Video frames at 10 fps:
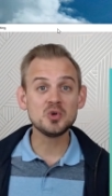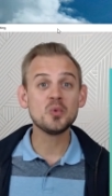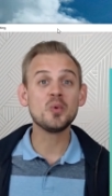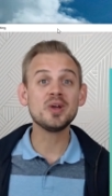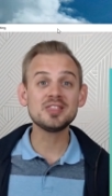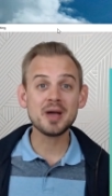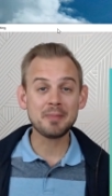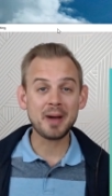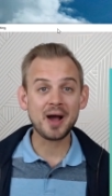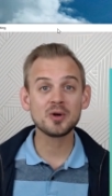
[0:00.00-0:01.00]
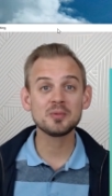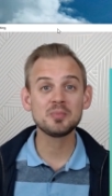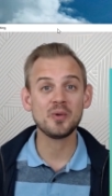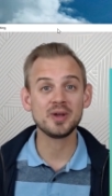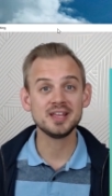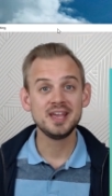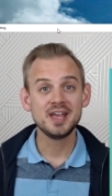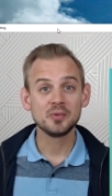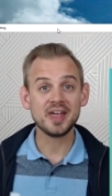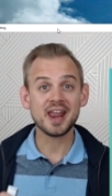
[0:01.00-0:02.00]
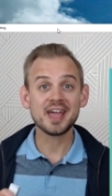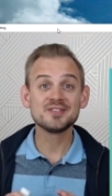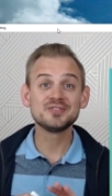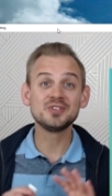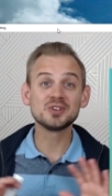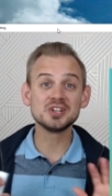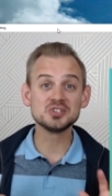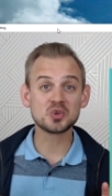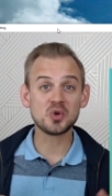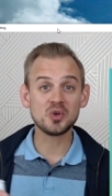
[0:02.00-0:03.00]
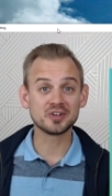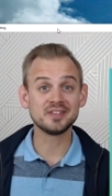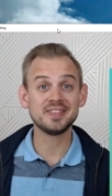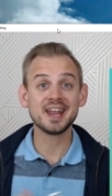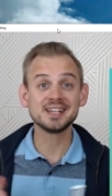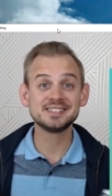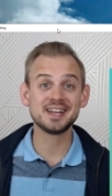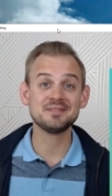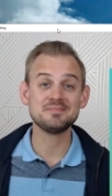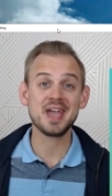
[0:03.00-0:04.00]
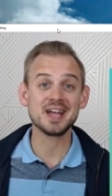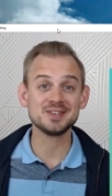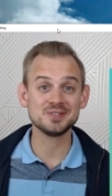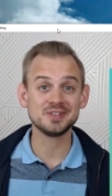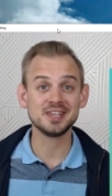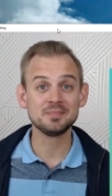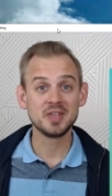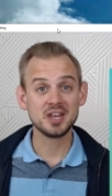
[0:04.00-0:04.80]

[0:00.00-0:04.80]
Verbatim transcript: view with my PowerPoint that I have full control over and that I set up manually.